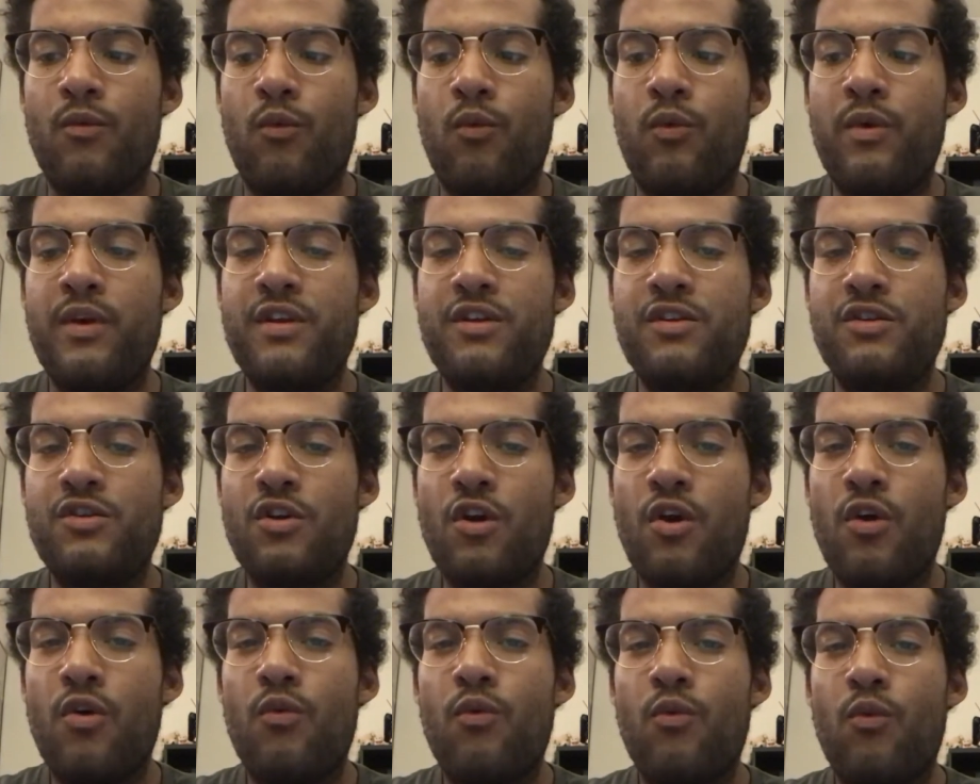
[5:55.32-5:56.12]
we
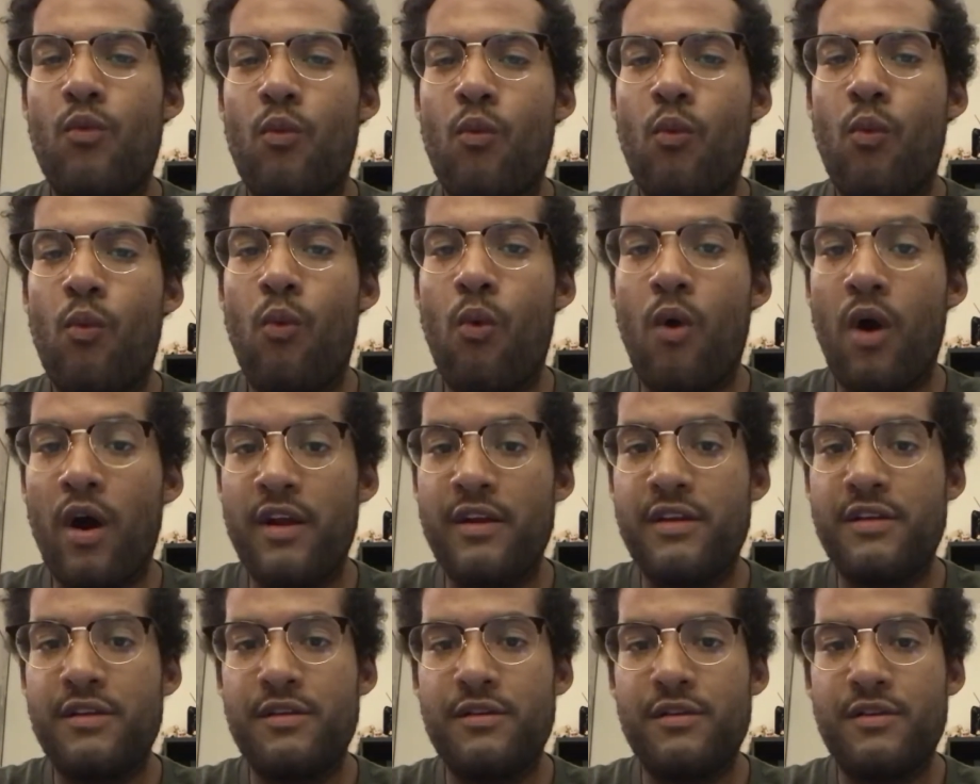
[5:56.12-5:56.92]
don't
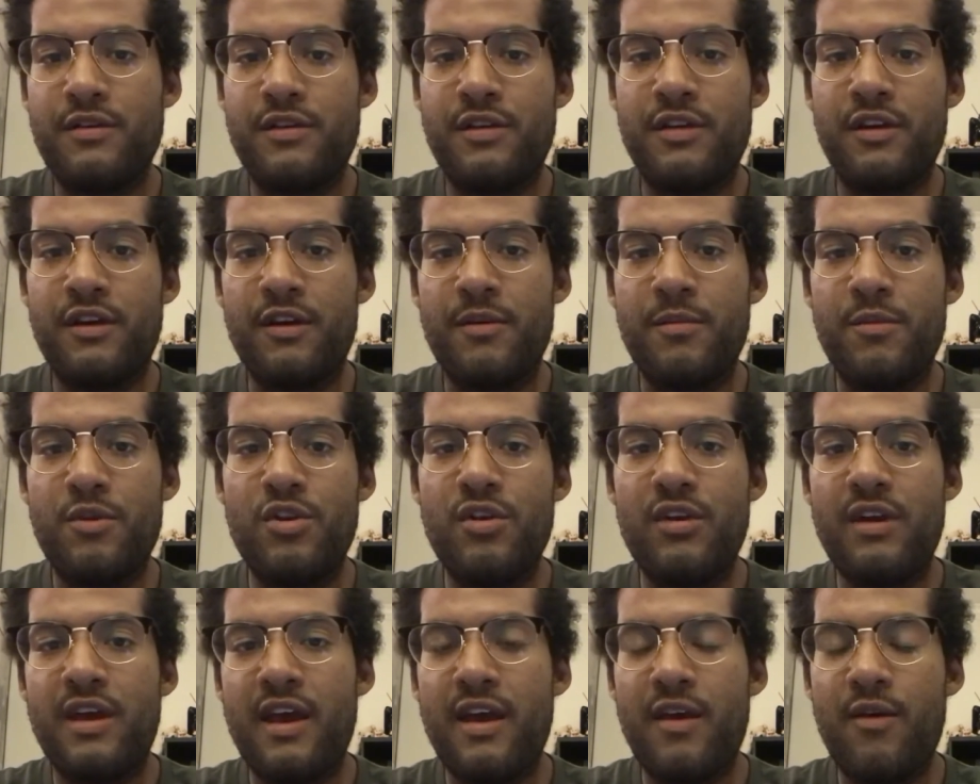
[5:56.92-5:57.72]
want to
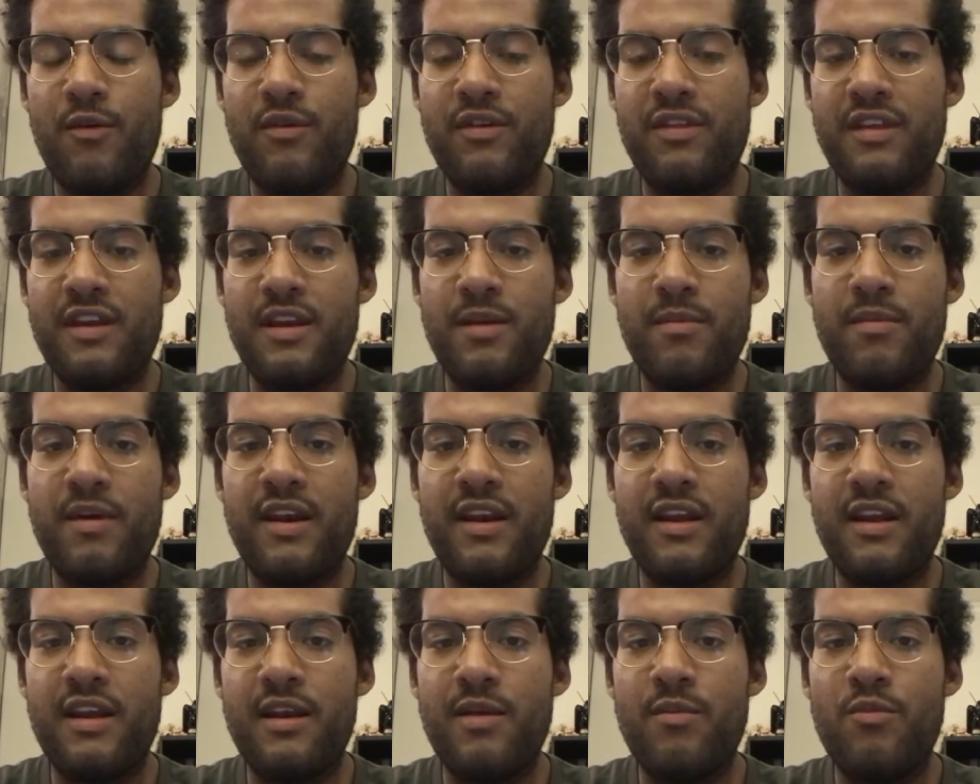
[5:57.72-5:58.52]
communicate with
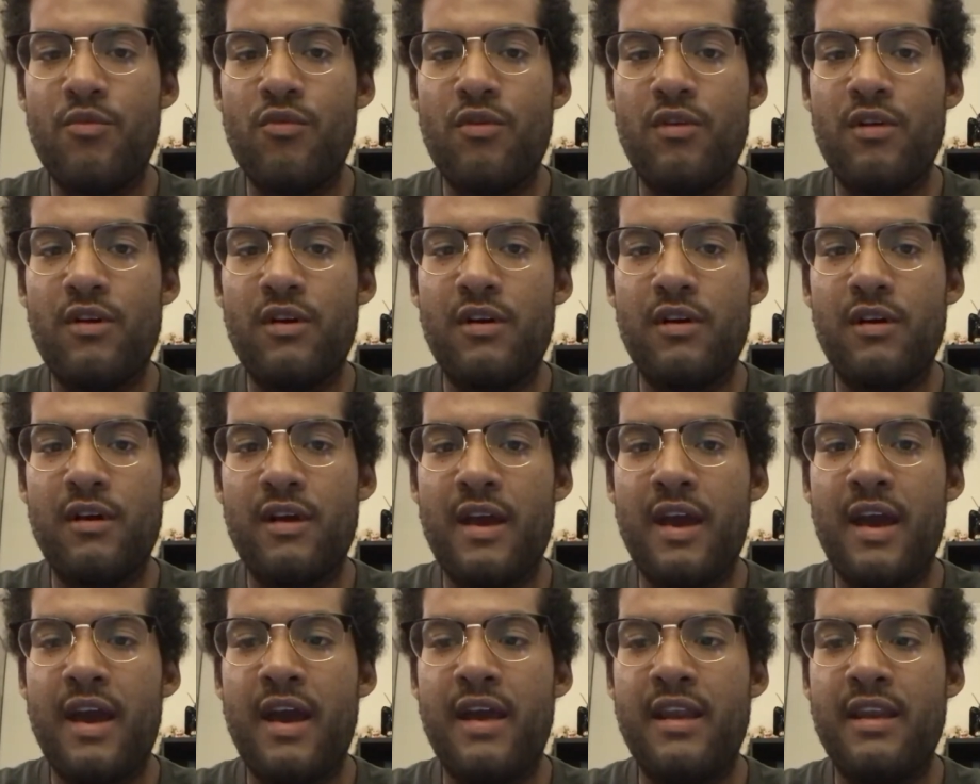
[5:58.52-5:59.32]
anybody anymore,
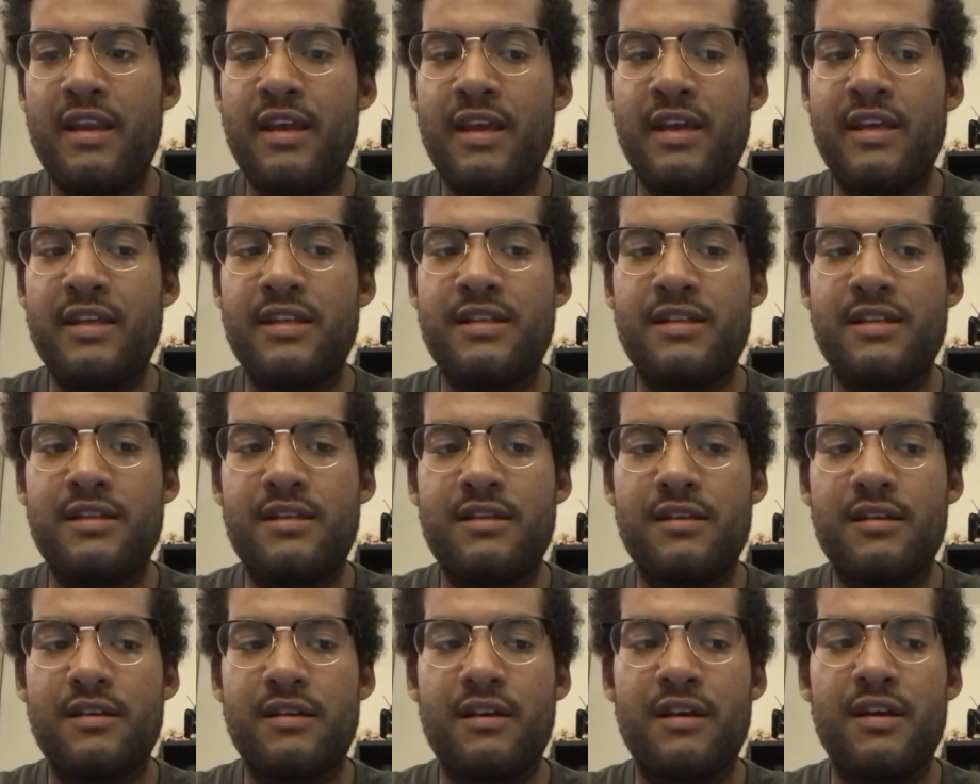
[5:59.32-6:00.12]
and
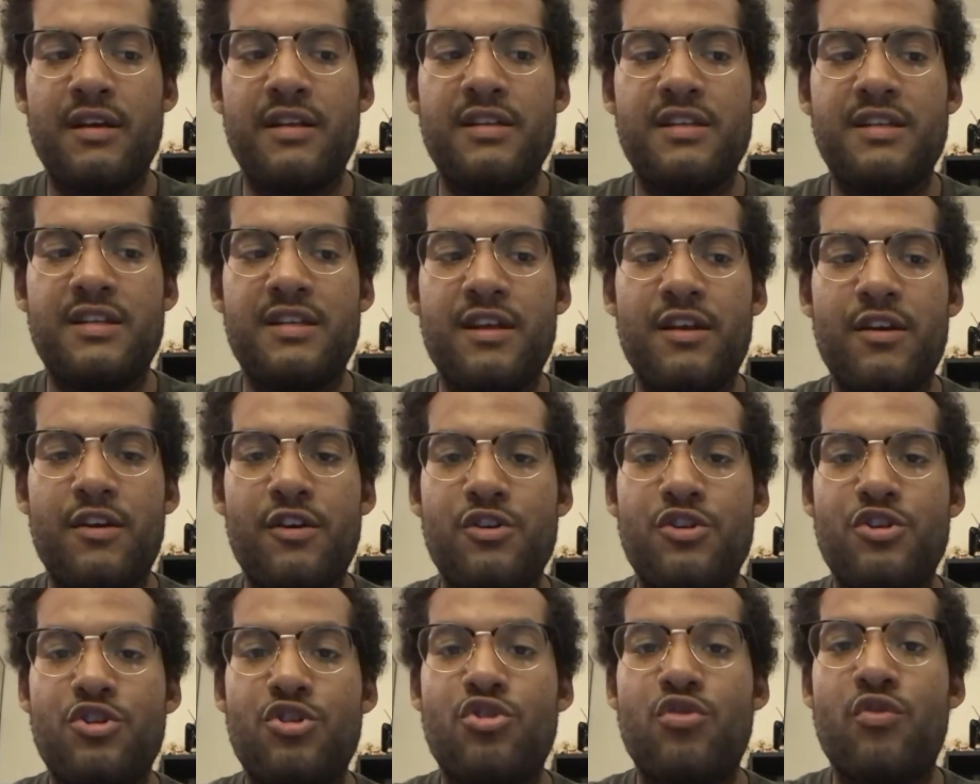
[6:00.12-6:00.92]
it's
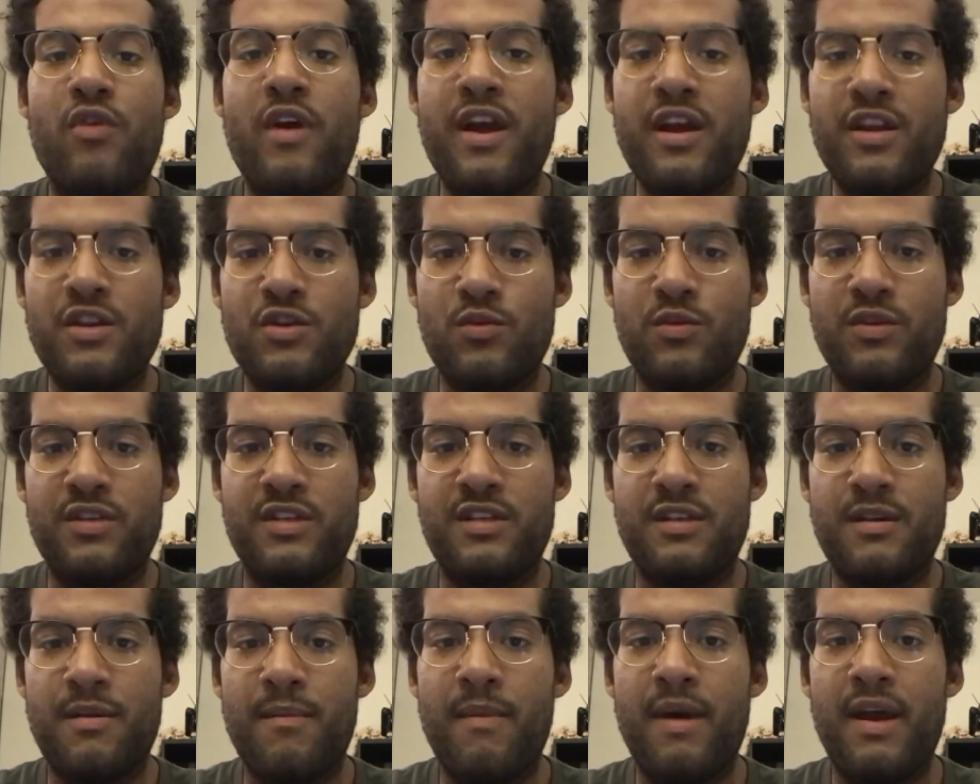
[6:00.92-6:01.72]
considered strange when
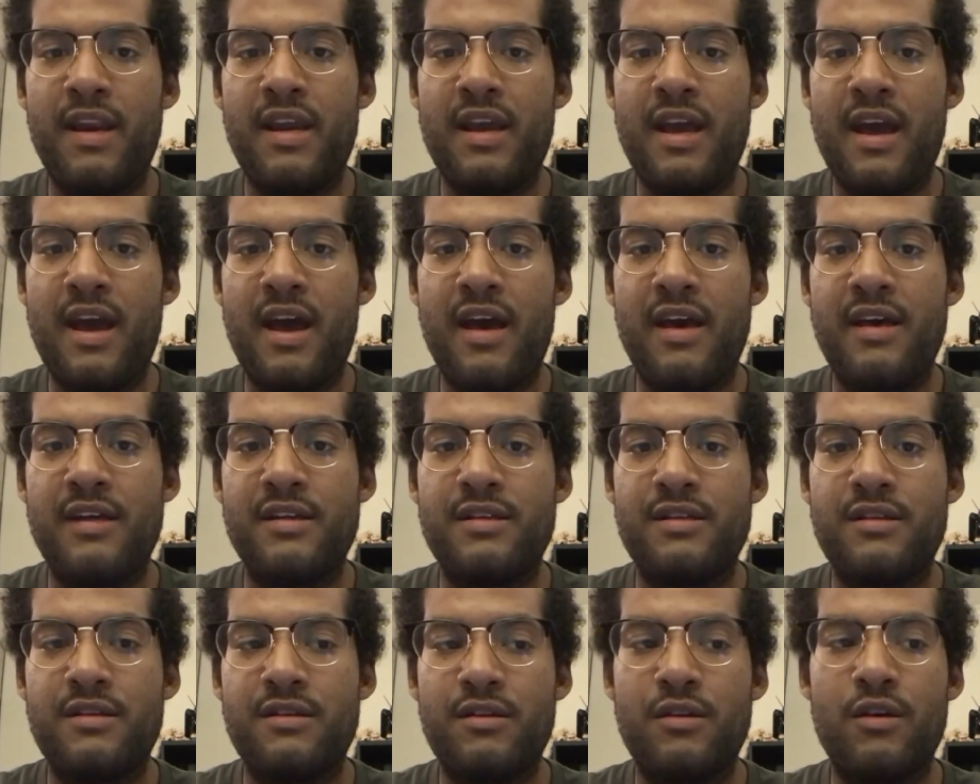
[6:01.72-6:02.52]
somebody
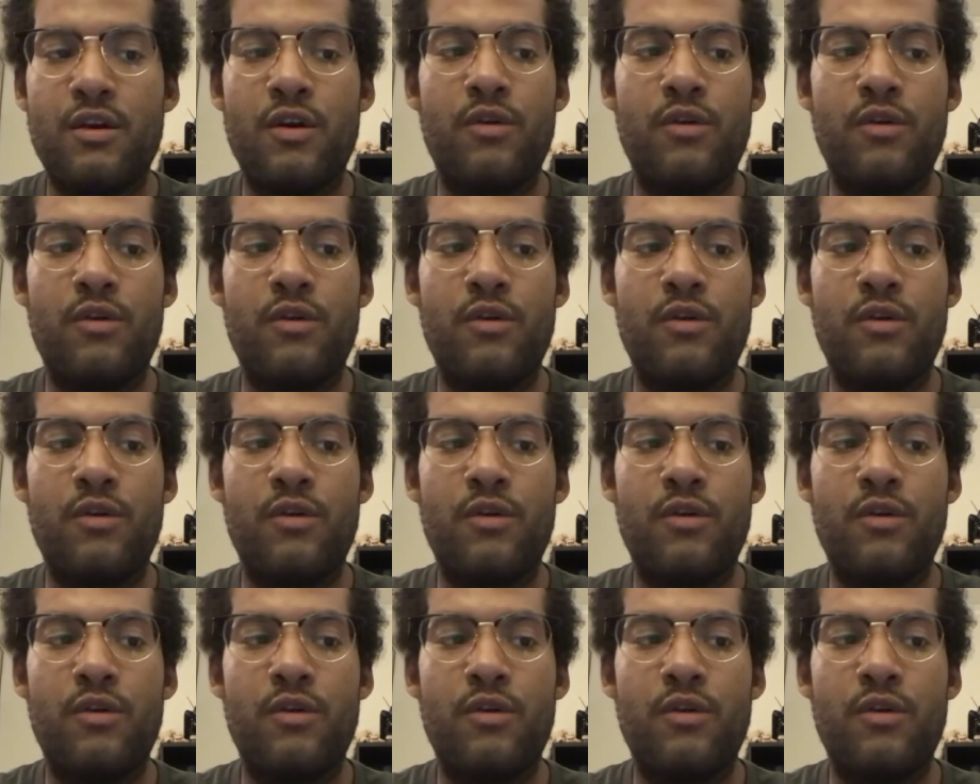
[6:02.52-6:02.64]
has,